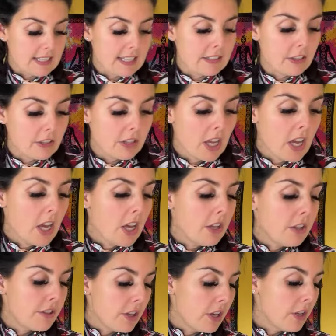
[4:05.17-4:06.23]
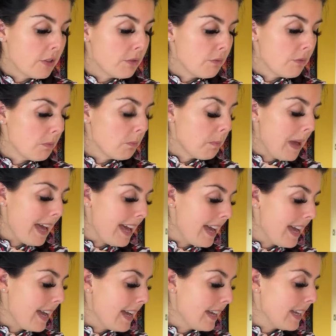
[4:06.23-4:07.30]
Then the third
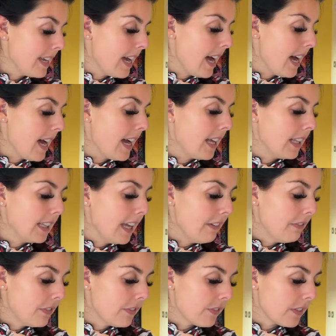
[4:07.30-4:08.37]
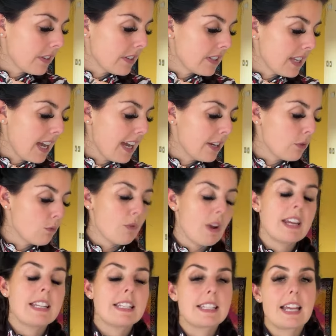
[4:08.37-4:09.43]
pair are left side,
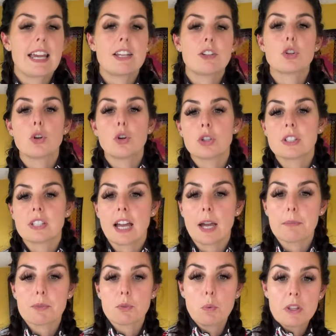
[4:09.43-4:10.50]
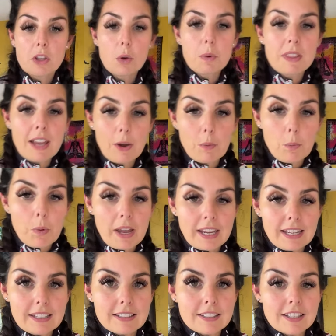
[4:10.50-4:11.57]
right side toe taps with or without
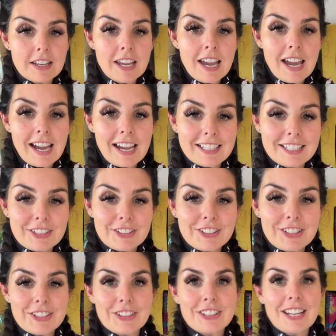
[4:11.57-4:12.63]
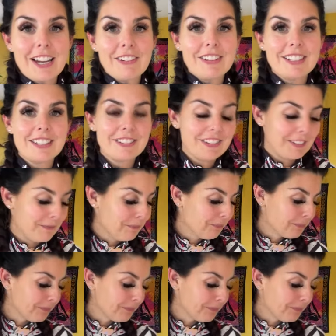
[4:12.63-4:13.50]
weight. Hi, Sun, how are you doing?